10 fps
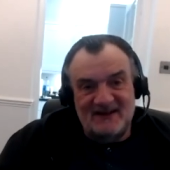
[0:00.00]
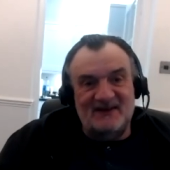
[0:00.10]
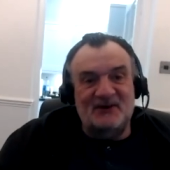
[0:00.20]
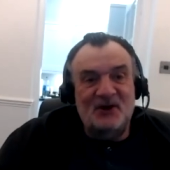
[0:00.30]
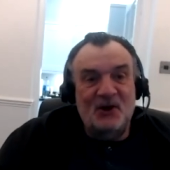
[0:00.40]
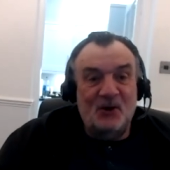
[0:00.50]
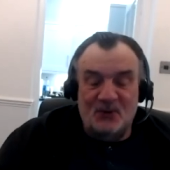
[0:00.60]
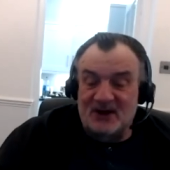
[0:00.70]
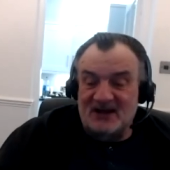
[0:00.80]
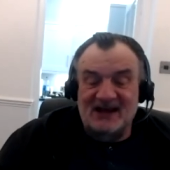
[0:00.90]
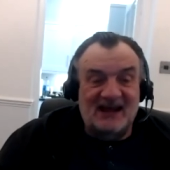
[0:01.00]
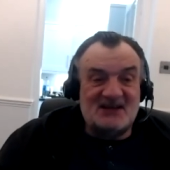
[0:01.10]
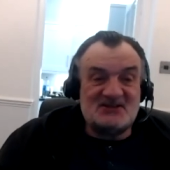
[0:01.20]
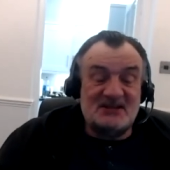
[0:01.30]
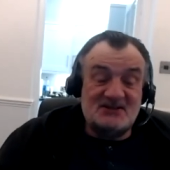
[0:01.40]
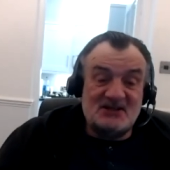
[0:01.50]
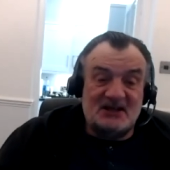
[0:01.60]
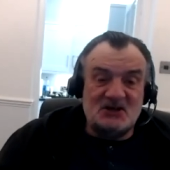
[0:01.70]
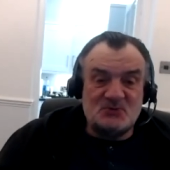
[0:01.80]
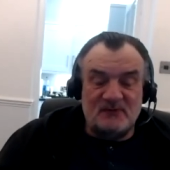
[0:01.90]
That's the, it's the
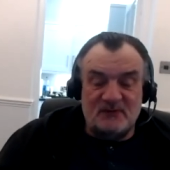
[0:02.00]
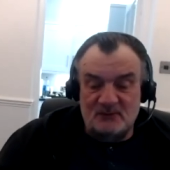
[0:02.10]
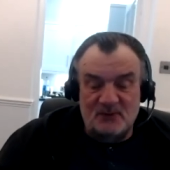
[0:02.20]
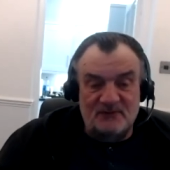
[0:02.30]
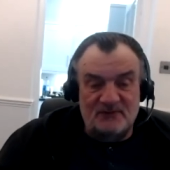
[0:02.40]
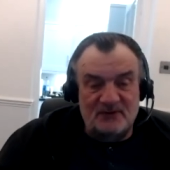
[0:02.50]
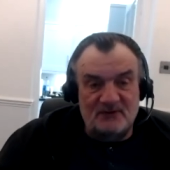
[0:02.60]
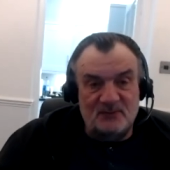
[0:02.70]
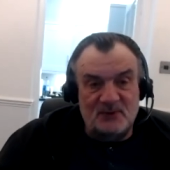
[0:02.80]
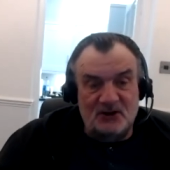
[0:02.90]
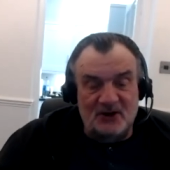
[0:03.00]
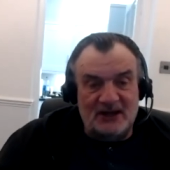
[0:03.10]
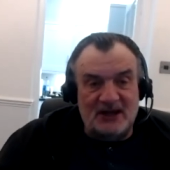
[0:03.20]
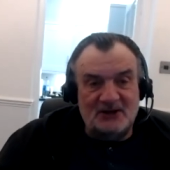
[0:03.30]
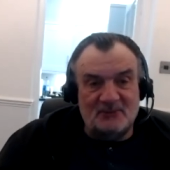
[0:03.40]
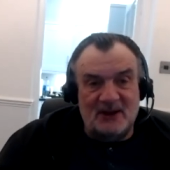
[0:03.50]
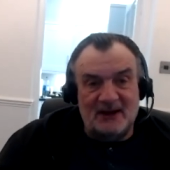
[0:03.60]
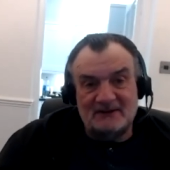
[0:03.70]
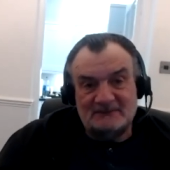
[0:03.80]
case with uh, with, uh, with the United Kingdom now.